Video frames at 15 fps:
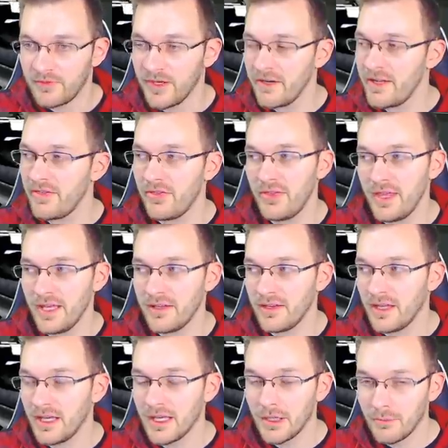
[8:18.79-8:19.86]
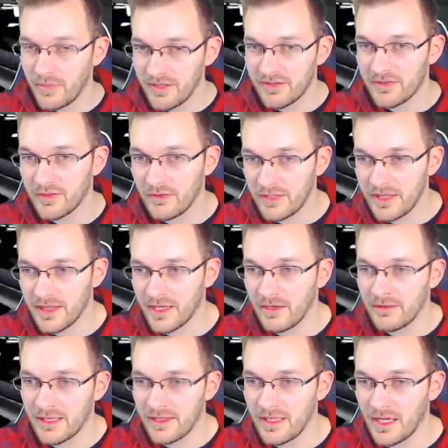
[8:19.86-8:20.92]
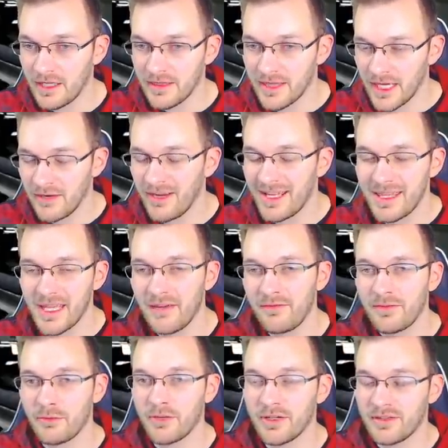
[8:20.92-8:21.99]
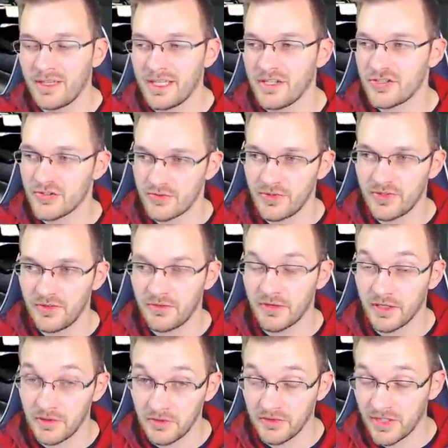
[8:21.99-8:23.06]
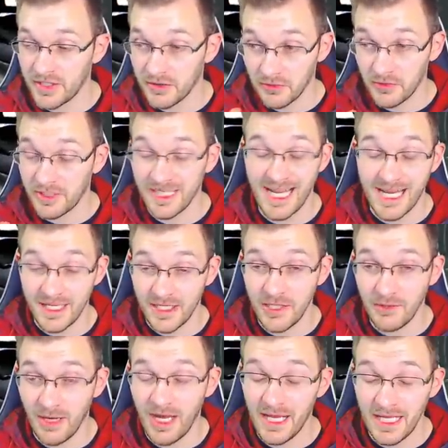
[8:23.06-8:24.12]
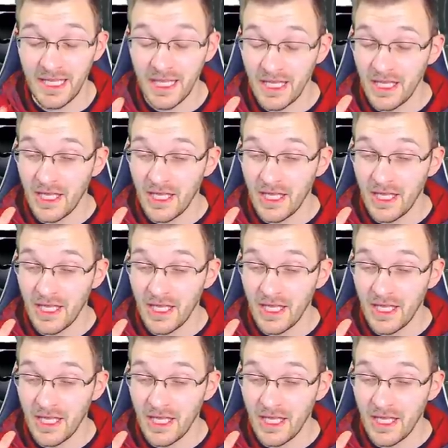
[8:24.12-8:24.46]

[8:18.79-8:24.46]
Very thin, but certainly there. And I think they're enough to where it's not intrusive or it looks like you're looking at a UI,